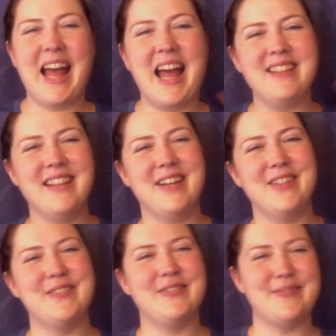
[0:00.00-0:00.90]

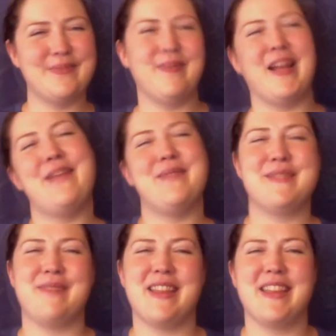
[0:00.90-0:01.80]
Hello, my name is
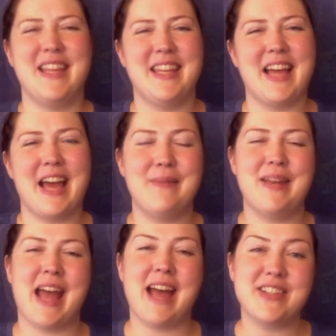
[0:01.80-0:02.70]
Bethany. I'm a
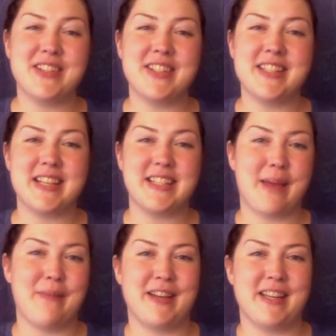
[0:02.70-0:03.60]
naturalist at
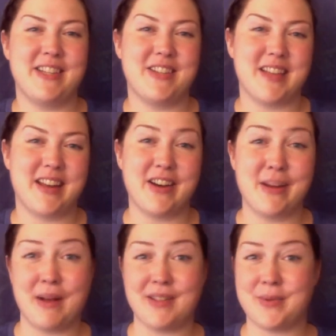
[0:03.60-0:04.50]
Tamarack Nature Center, and I'm
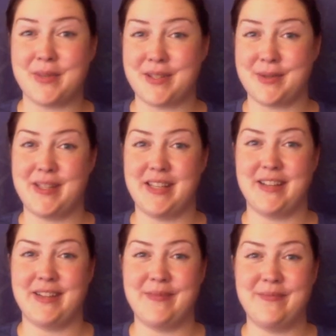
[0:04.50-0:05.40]
also a
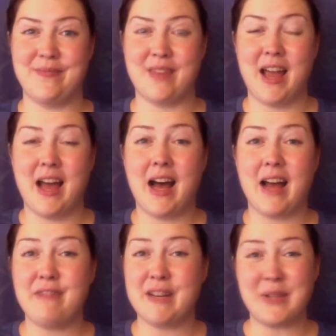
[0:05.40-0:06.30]
storyteller. I
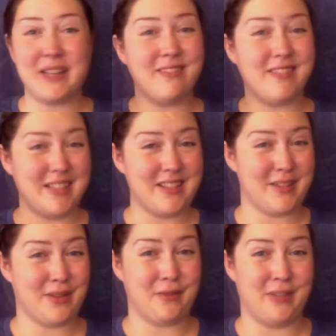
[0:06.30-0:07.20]
found at least
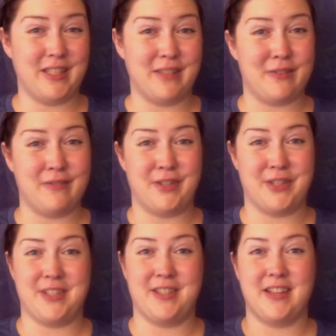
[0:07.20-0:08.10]
three different
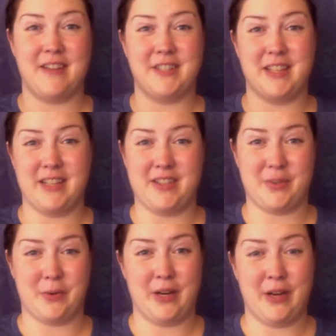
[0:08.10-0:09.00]
versions of today's
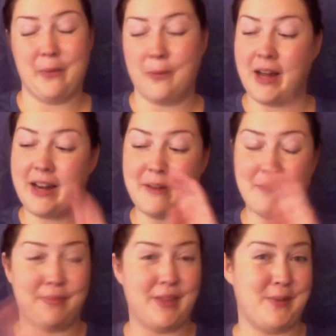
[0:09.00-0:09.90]
story. One
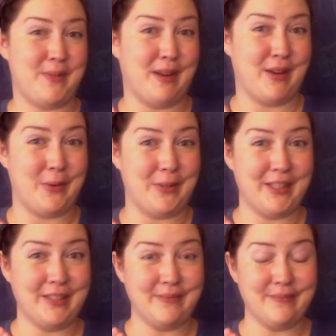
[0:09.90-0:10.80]
that was
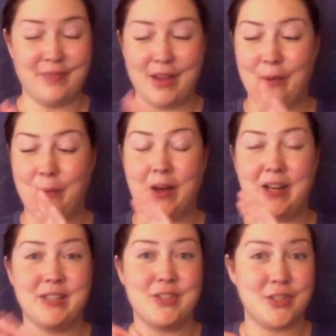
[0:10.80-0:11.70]
Mongolian,
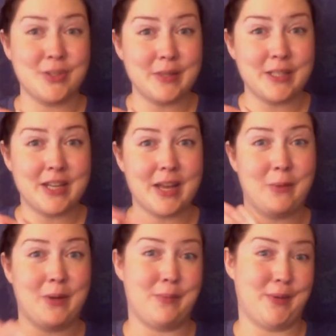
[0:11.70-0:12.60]
one Jewish, and
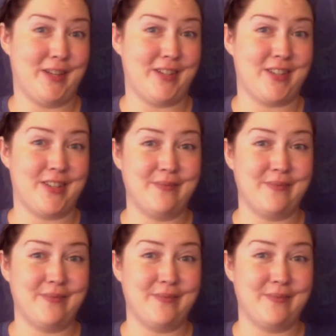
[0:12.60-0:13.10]
one British.